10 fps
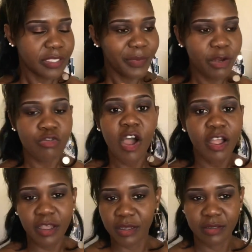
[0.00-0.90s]

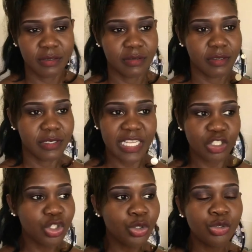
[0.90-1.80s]
rock, that
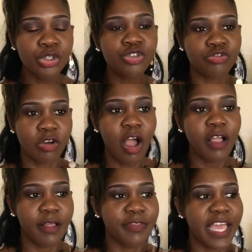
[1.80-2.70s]
huge
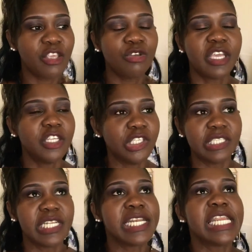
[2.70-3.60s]
rock that you can just
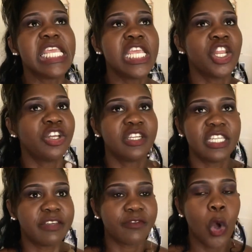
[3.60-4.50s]
lean on and
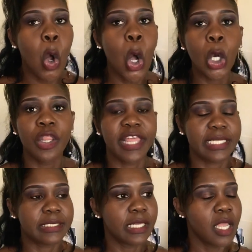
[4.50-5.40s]
give all
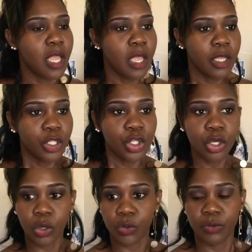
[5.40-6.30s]
that, you
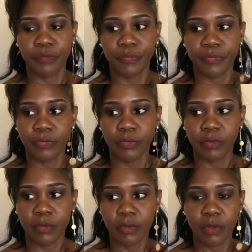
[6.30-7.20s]
know,
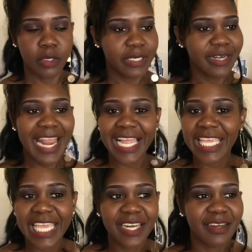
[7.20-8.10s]
the
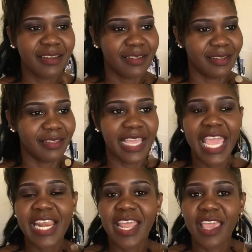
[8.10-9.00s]
nagging, the
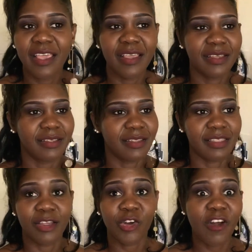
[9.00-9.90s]
headache,
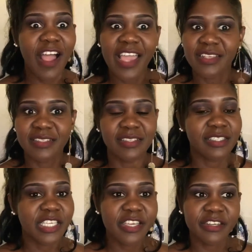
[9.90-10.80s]
the cries, the
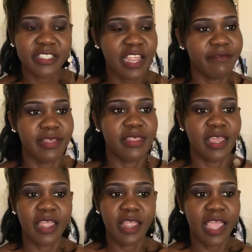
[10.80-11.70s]
tears,
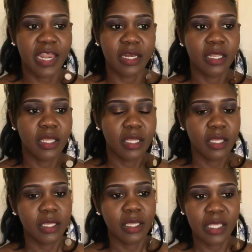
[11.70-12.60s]
everything. And
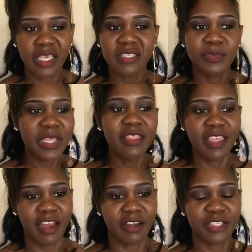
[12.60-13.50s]
he's been
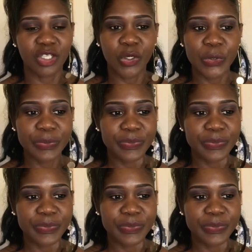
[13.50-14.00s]
there. So